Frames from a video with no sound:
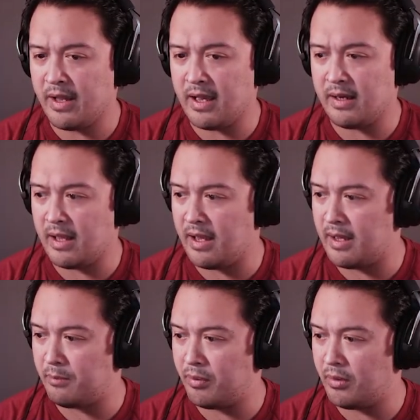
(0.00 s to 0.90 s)
ahead
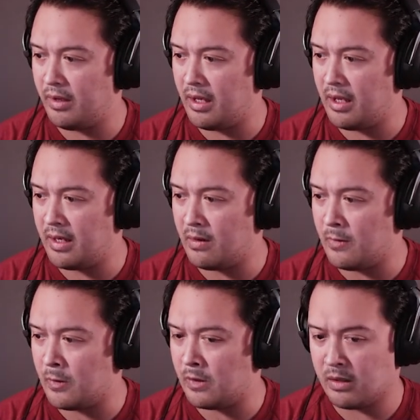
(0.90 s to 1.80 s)
and put in
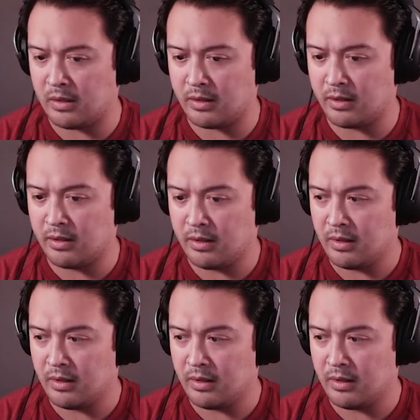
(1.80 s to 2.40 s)
our